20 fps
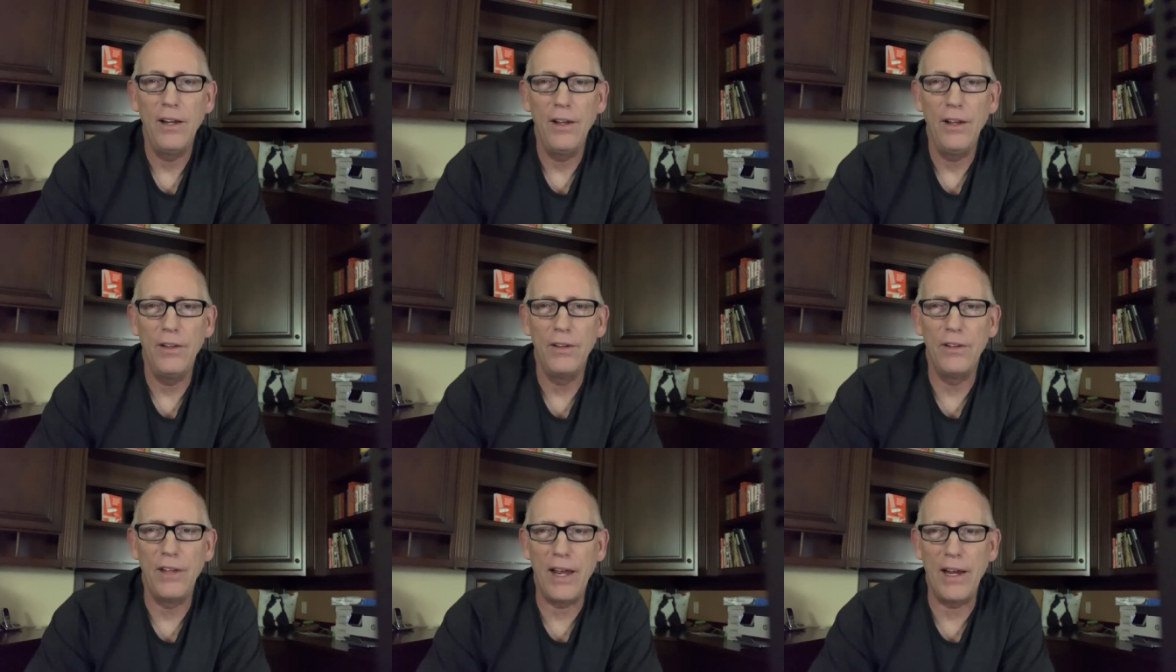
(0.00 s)

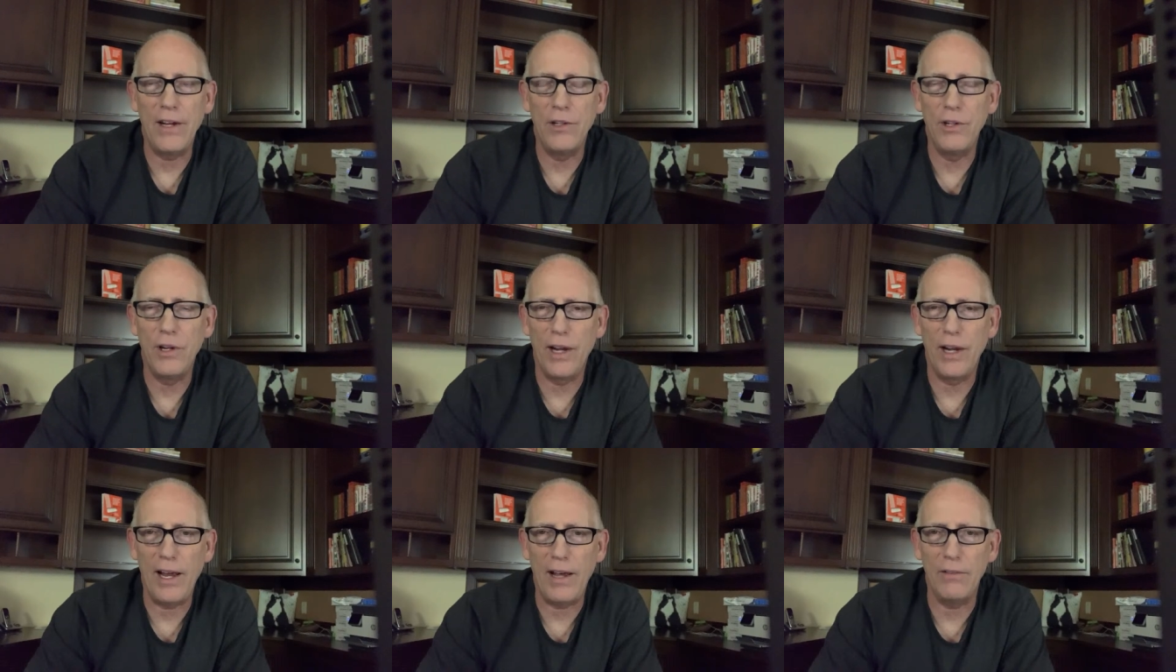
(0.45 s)
than
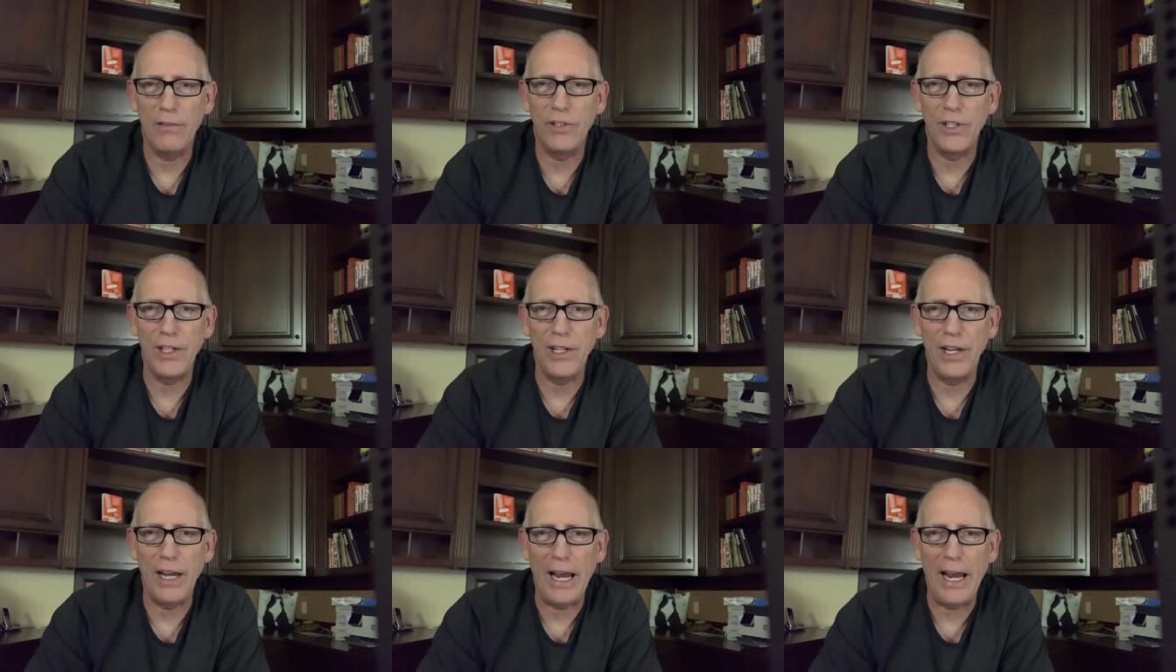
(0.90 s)
to have
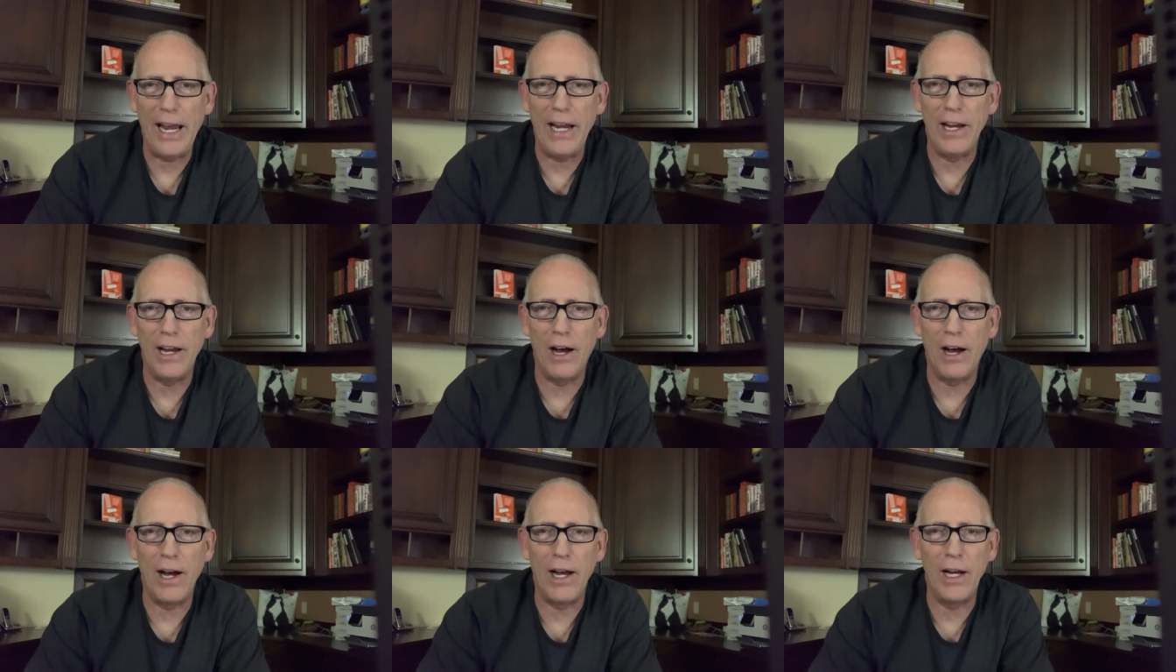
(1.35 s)
the
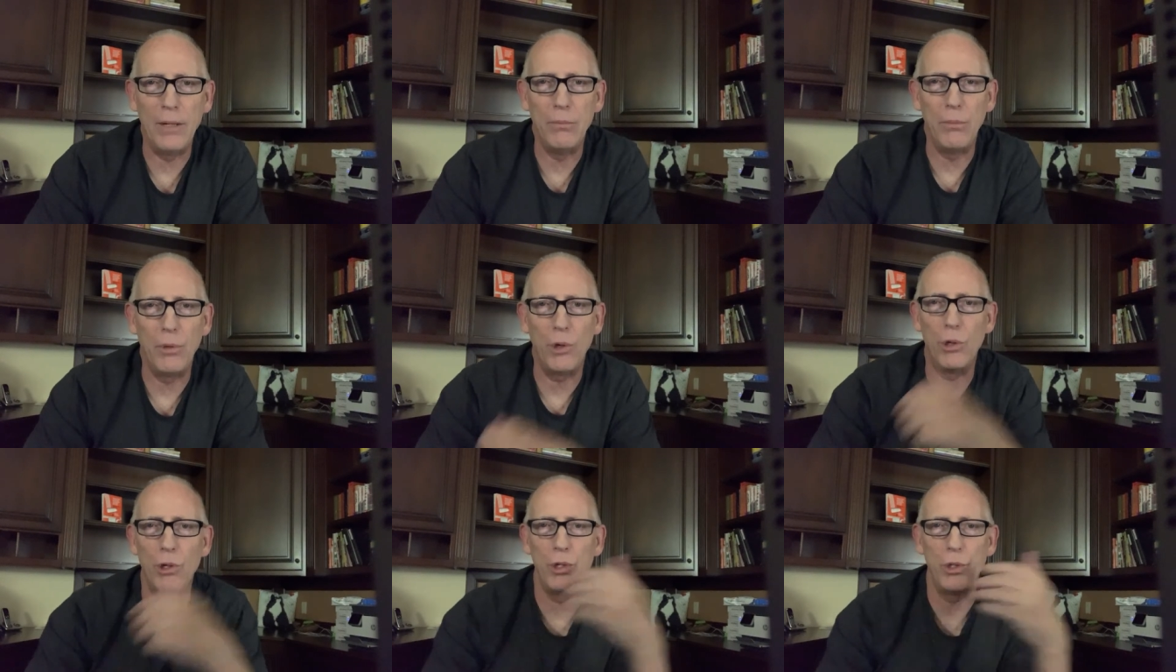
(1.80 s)
AI
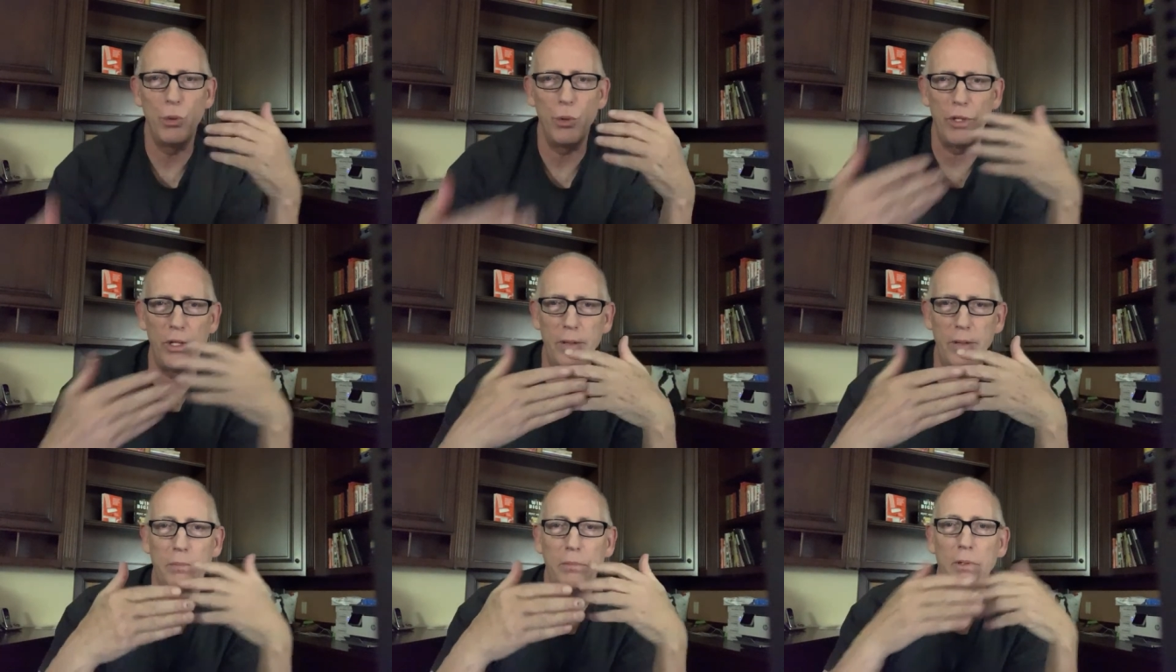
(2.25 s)
merge
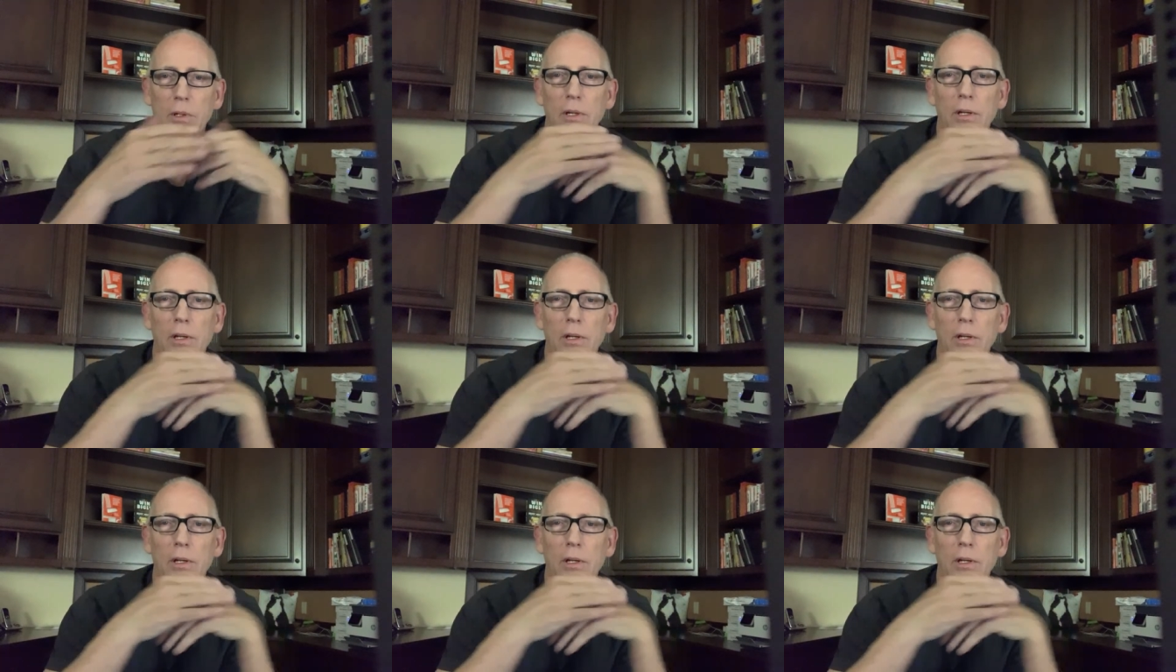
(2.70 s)
with him.